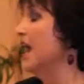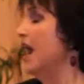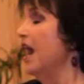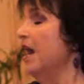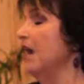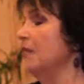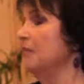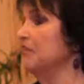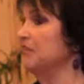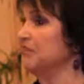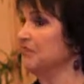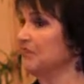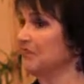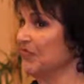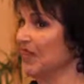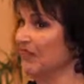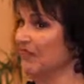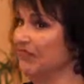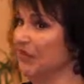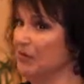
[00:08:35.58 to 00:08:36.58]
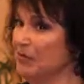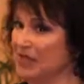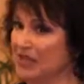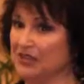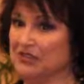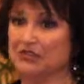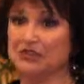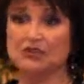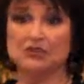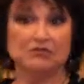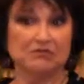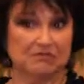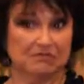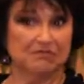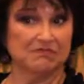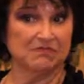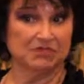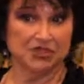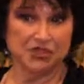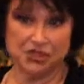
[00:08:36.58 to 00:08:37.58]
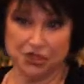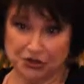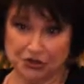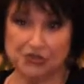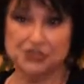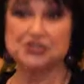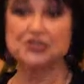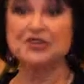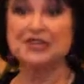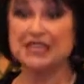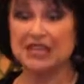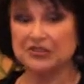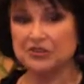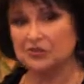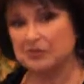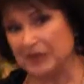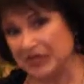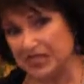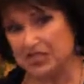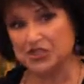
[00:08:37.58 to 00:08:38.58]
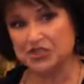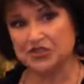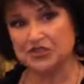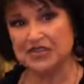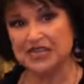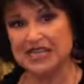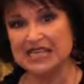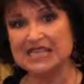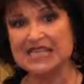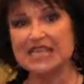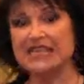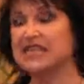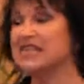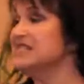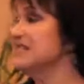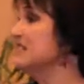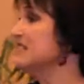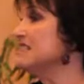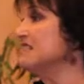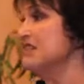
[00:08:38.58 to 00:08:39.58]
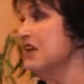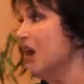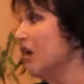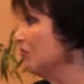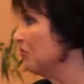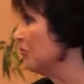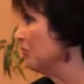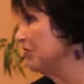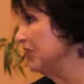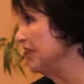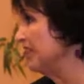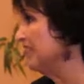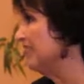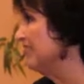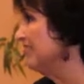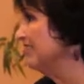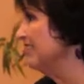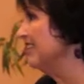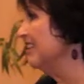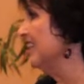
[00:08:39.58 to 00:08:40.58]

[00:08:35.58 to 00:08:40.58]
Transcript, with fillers: um, from another church or another ministry that this is not real.